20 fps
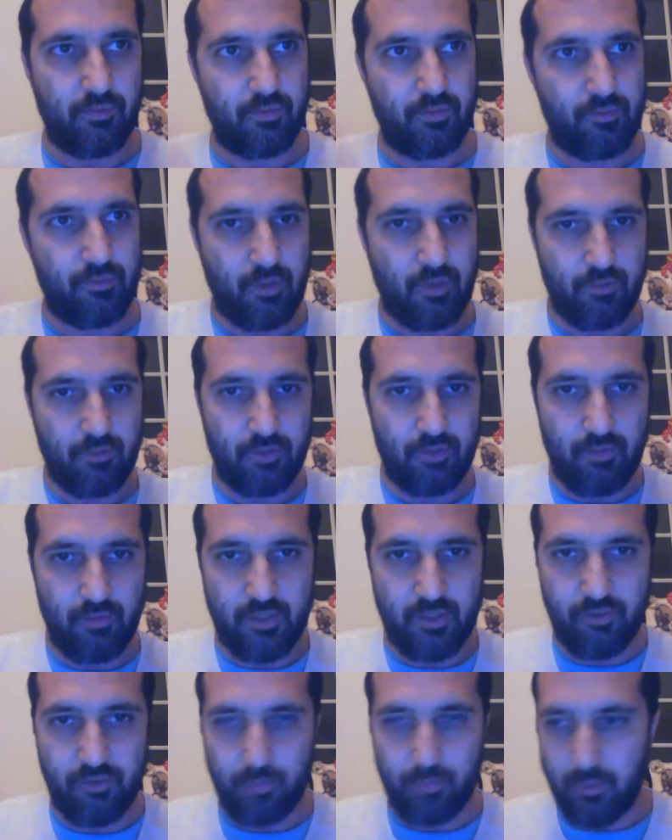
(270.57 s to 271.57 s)
obviously
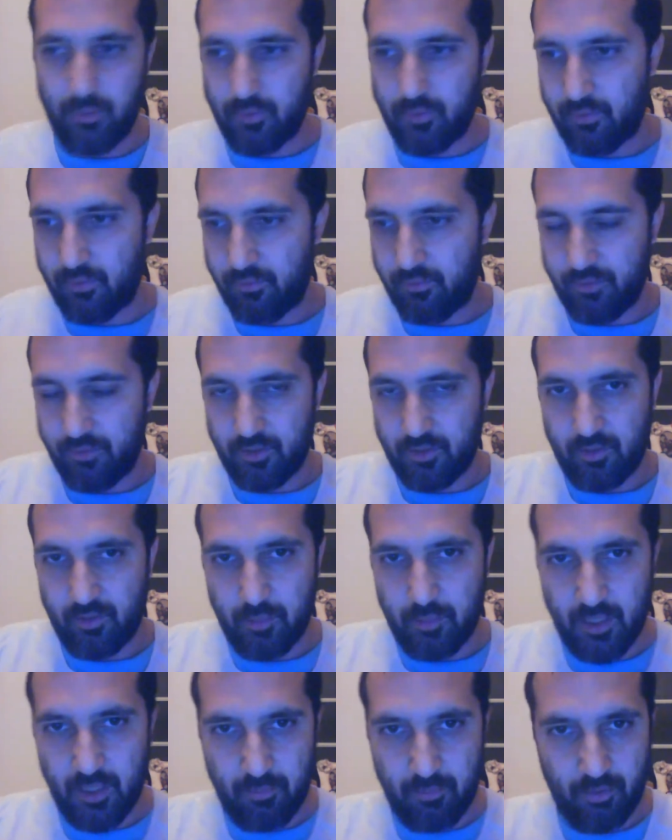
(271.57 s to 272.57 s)
religious people can refer to the
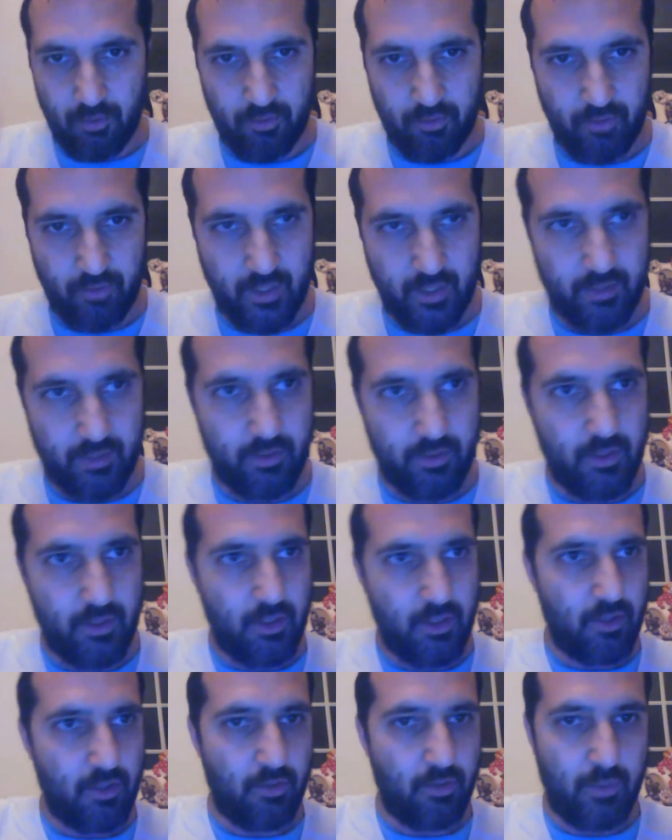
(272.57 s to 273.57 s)
Bible or the Quran
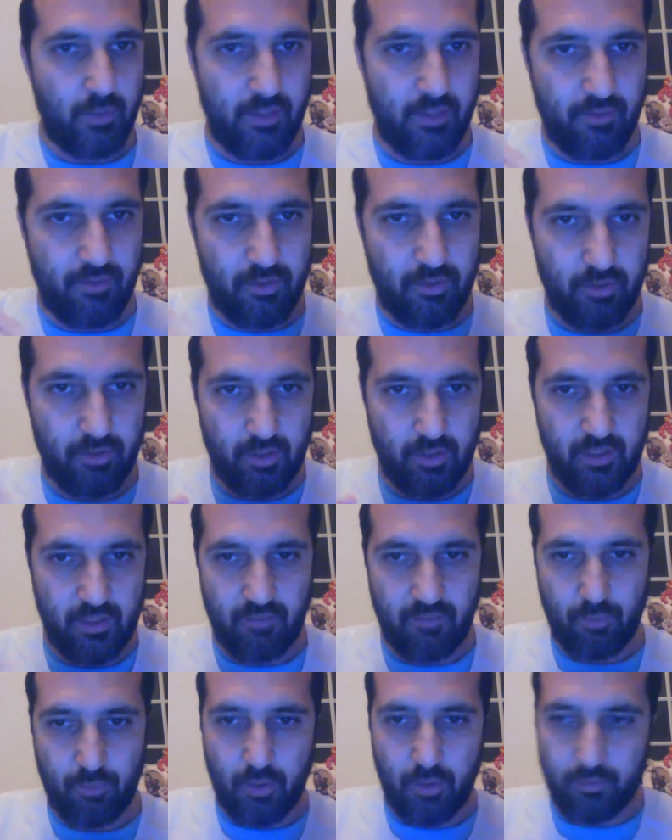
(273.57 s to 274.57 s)
or whatever, and
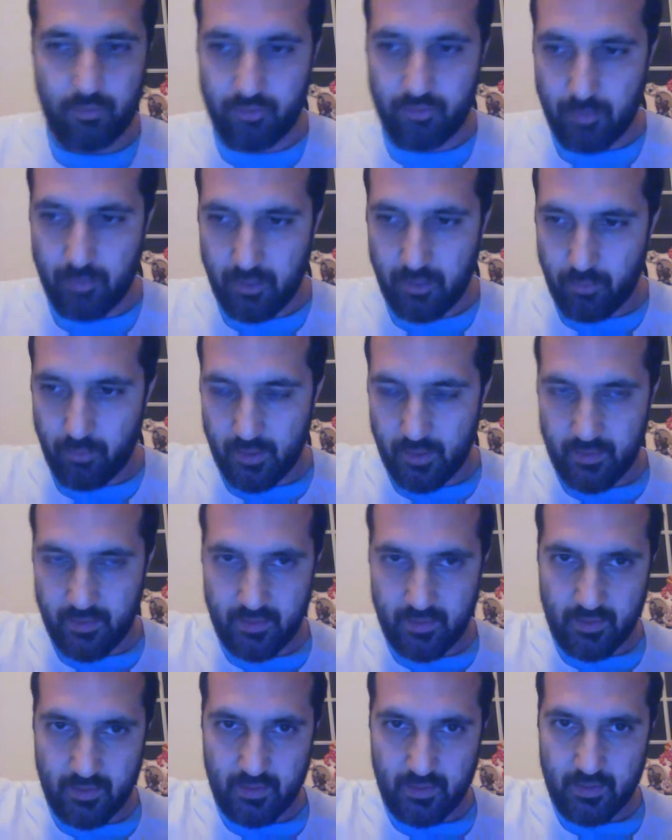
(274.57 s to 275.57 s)
give quotes about why they
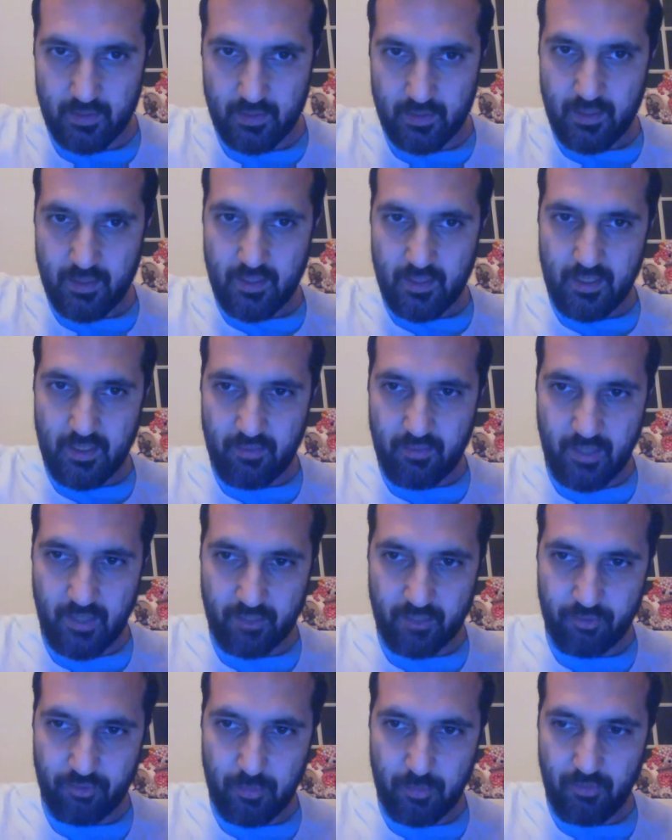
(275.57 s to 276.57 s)
think
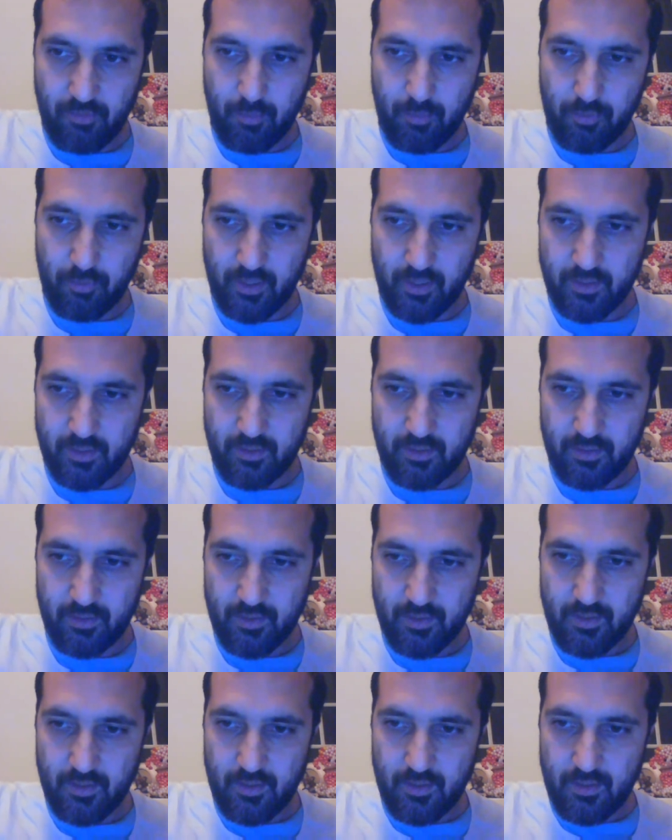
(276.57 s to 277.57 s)
Iraq should be reparated,
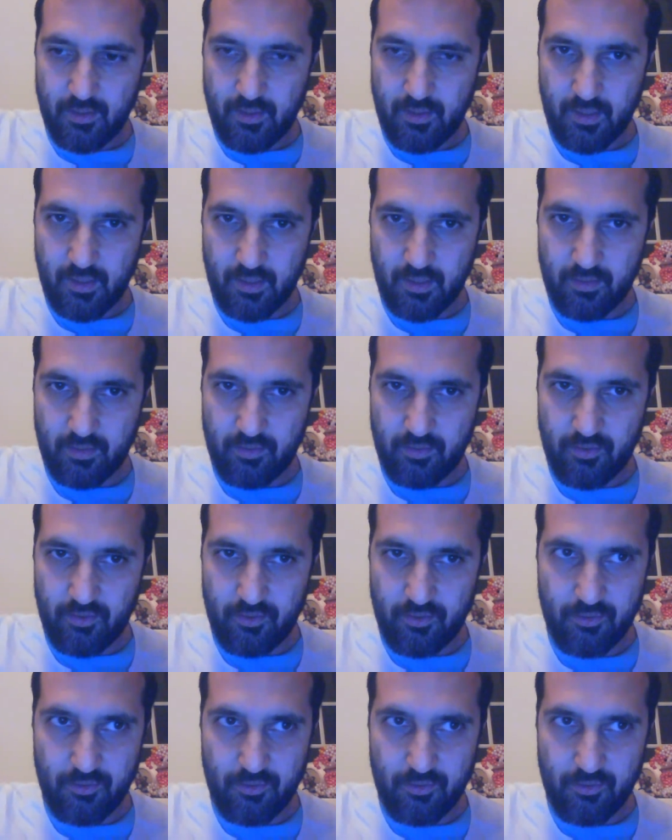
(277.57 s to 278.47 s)
and